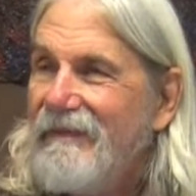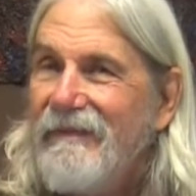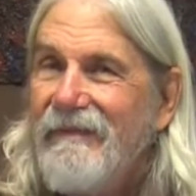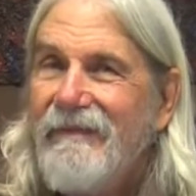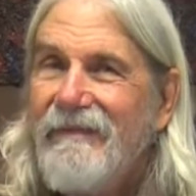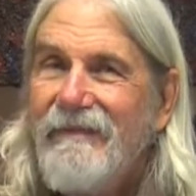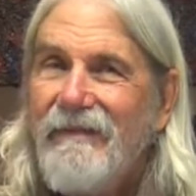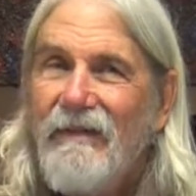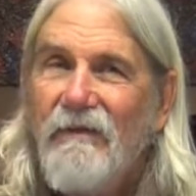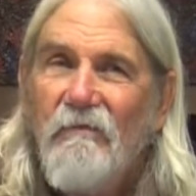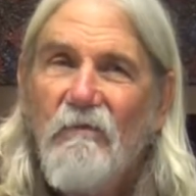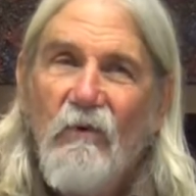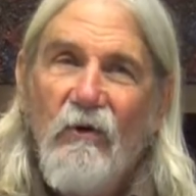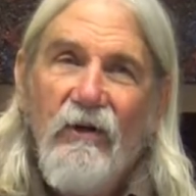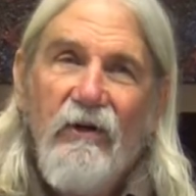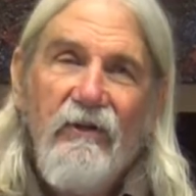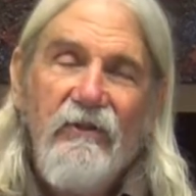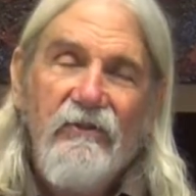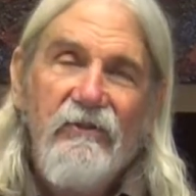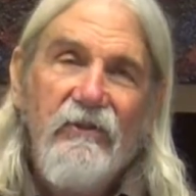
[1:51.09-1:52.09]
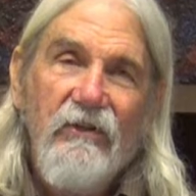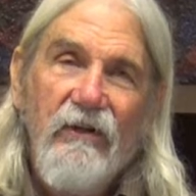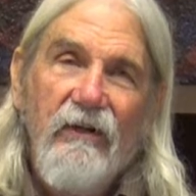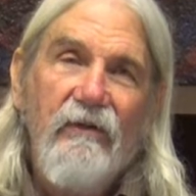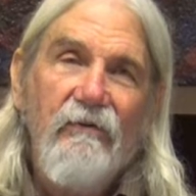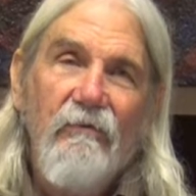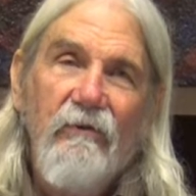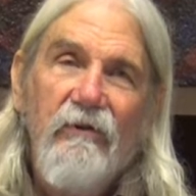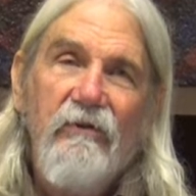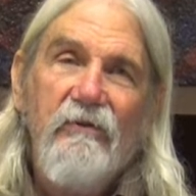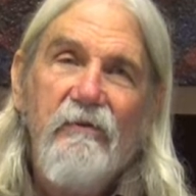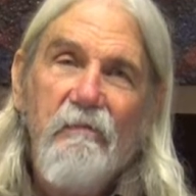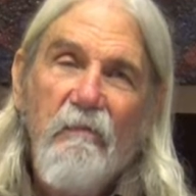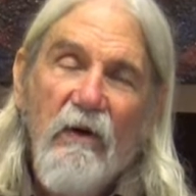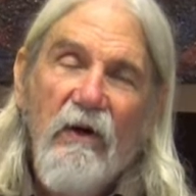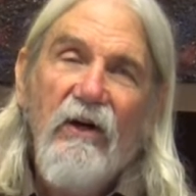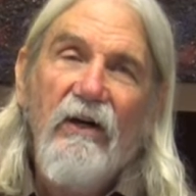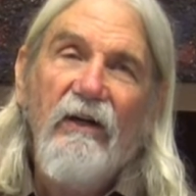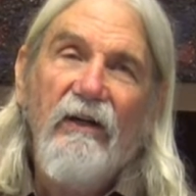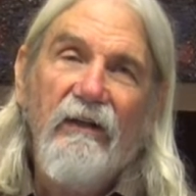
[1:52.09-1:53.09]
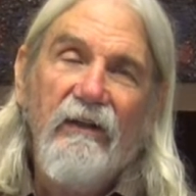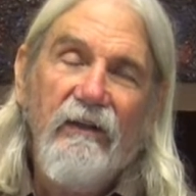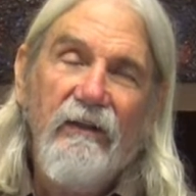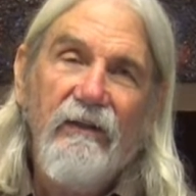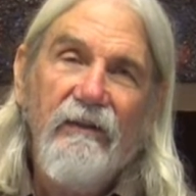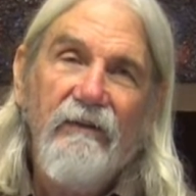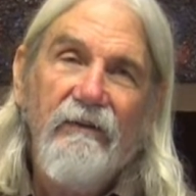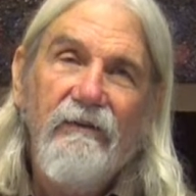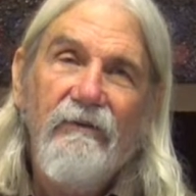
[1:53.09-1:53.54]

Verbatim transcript: Somewhere it started with a spark.